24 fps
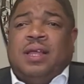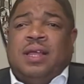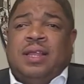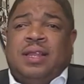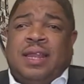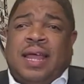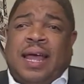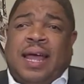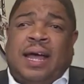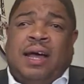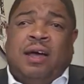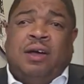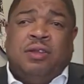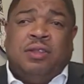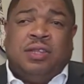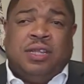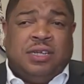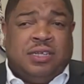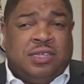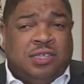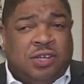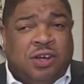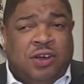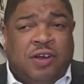Now,
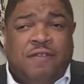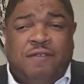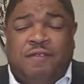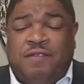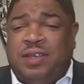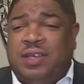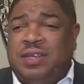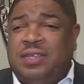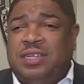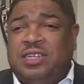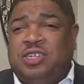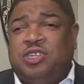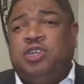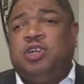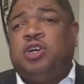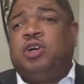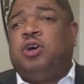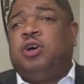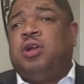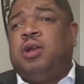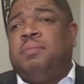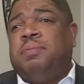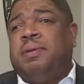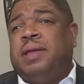there's certain fees that you're
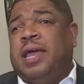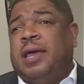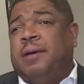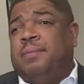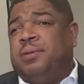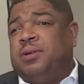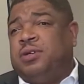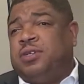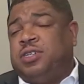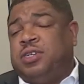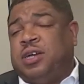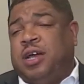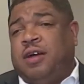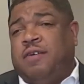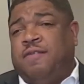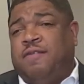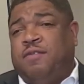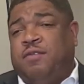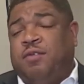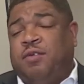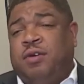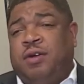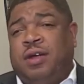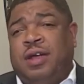going to be able to shop
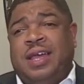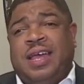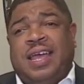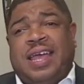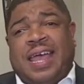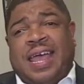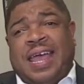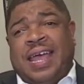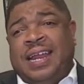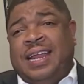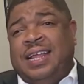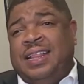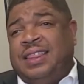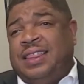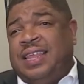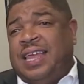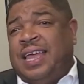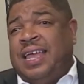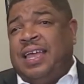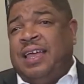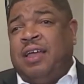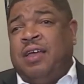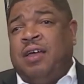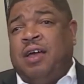for.
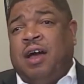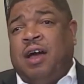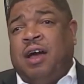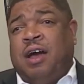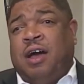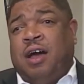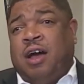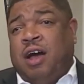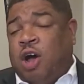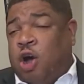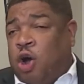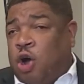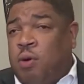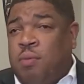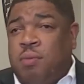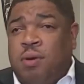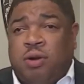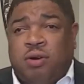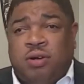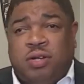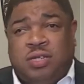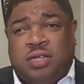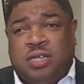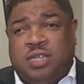Anything,
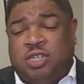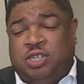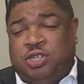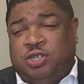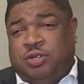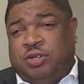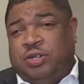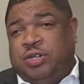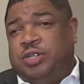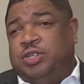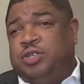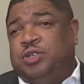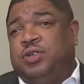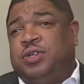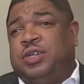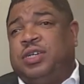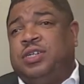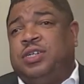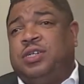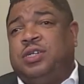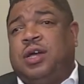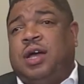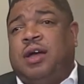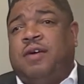homeowners insurance you can
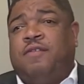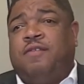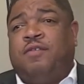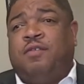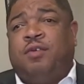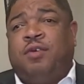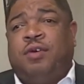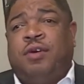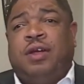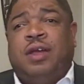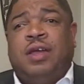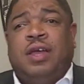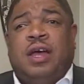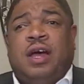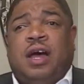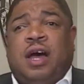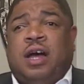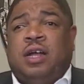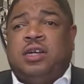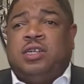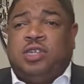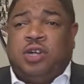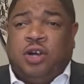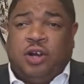shop for.
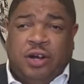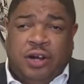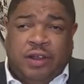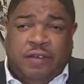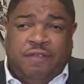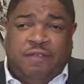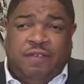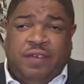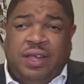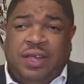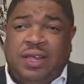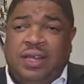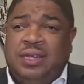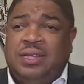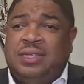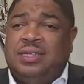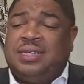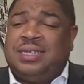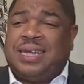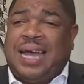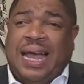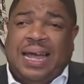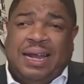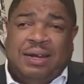Attorney fees,
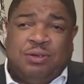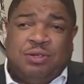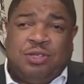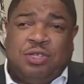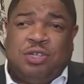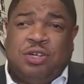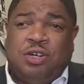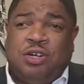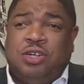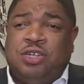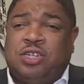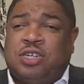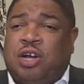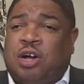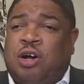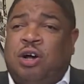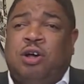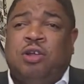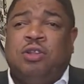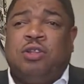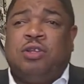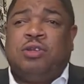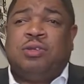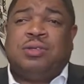title search,
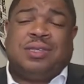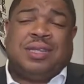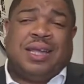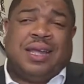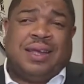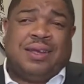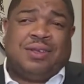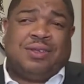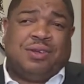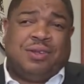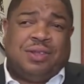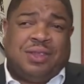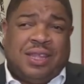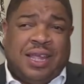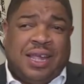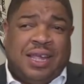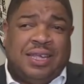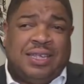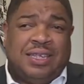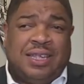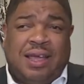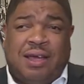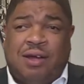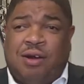all those things are
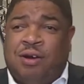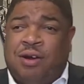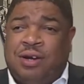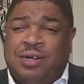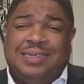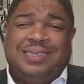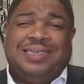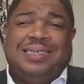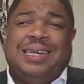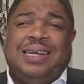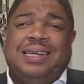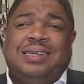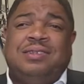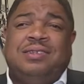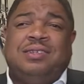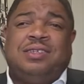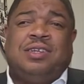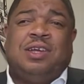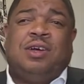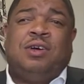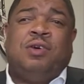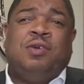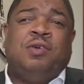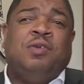things that aren't set in
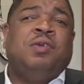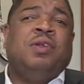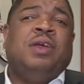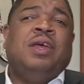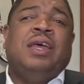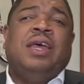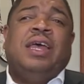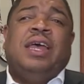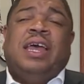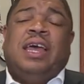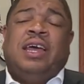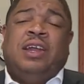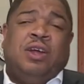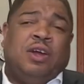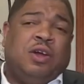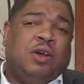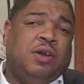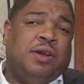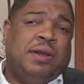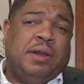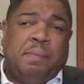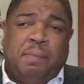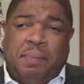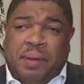stone and are
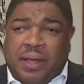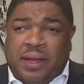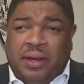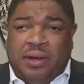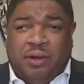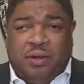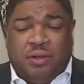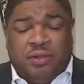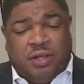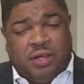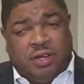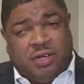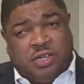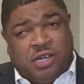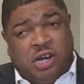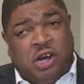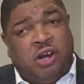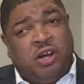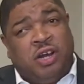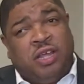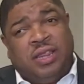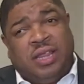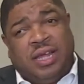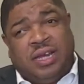going to depend on the
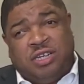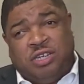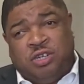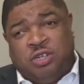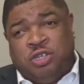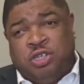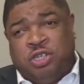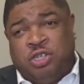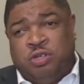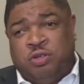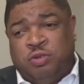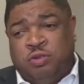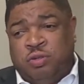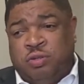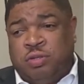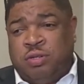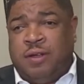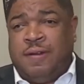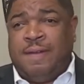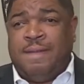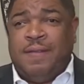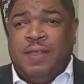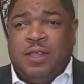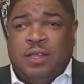attorney that you choose.
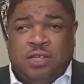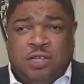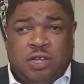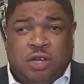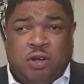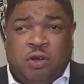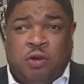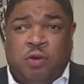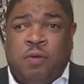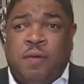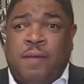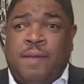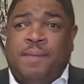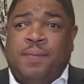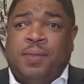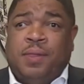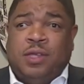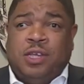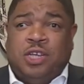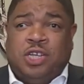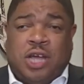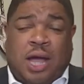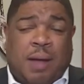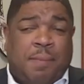So
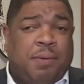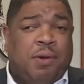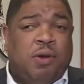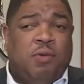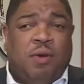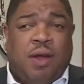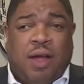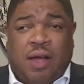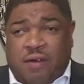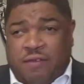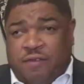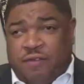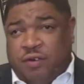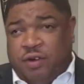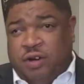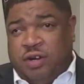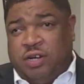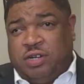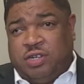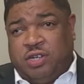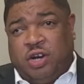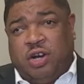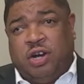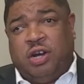shopping around for an
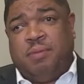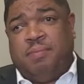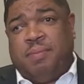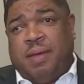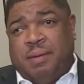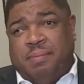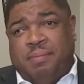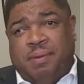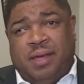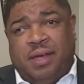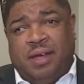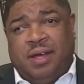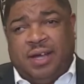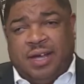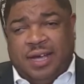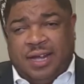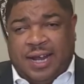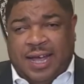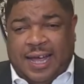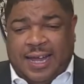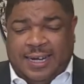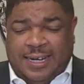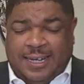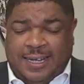attorney may be a good
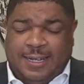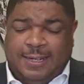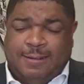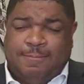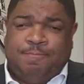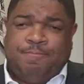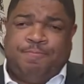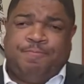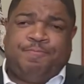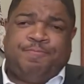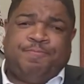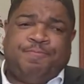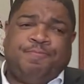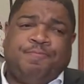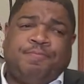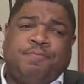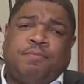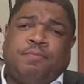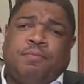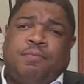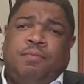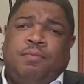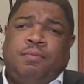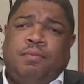idea.
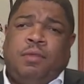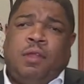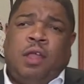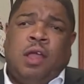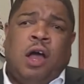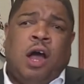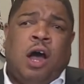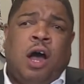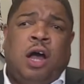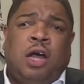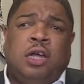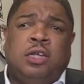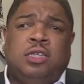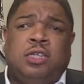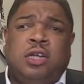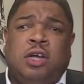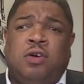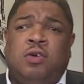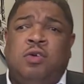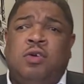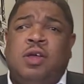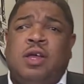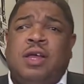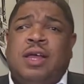
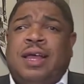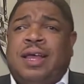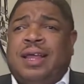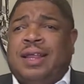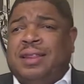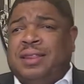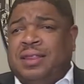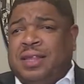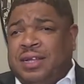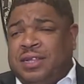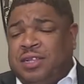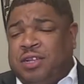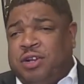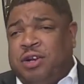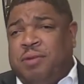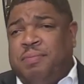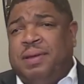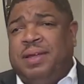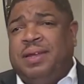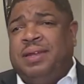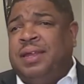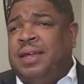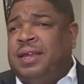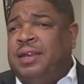Also, there's going to
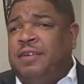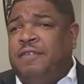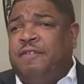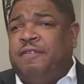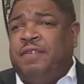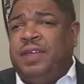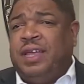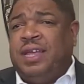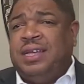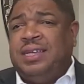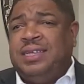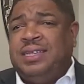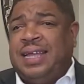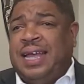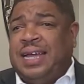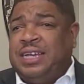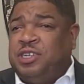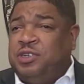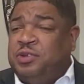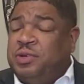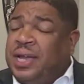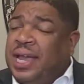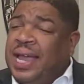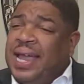be lender fees that
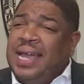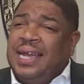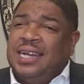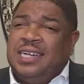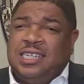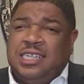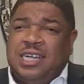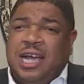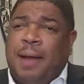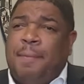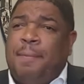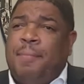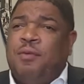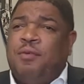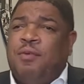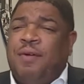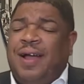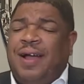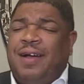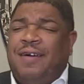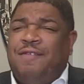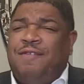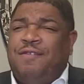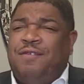you can't shop
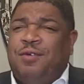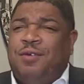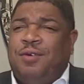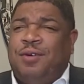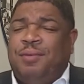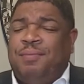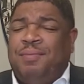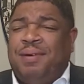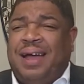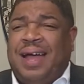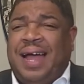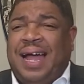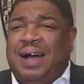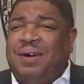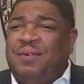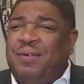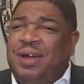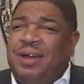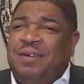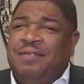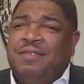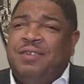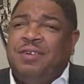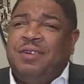around for, but
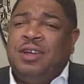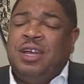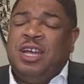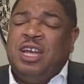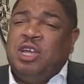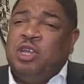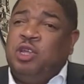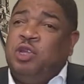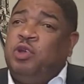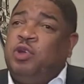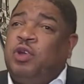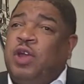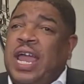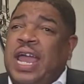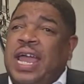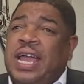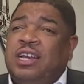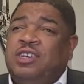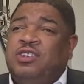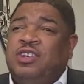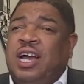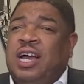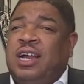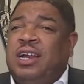however, you can
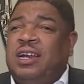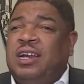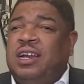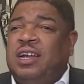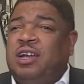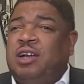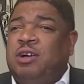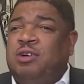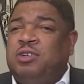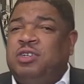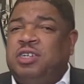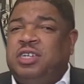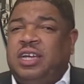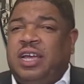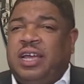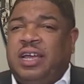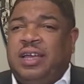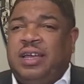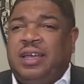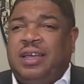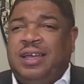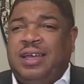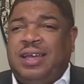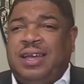try to negotiate.
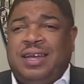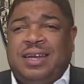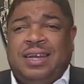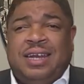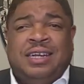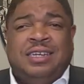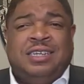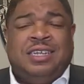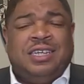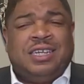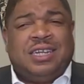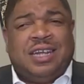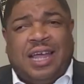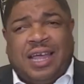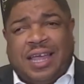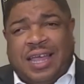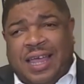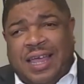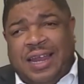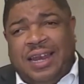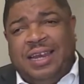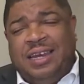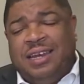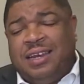Now, just like
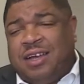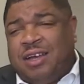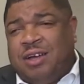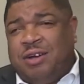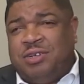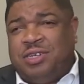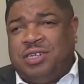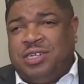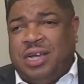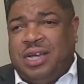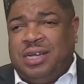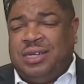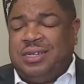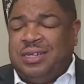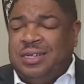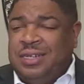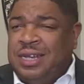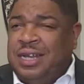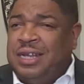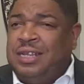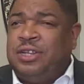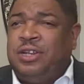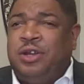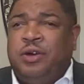any negotiation,
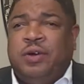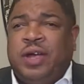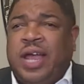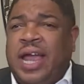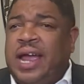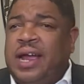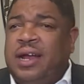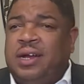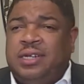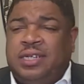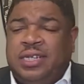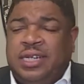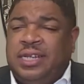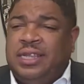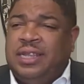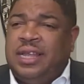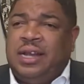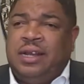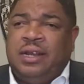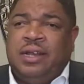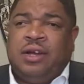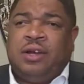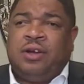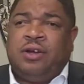there's no guarantee
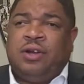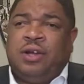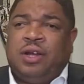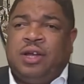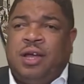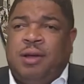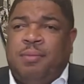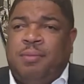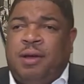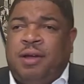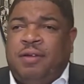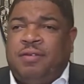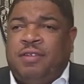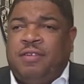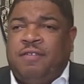that they're going to come off the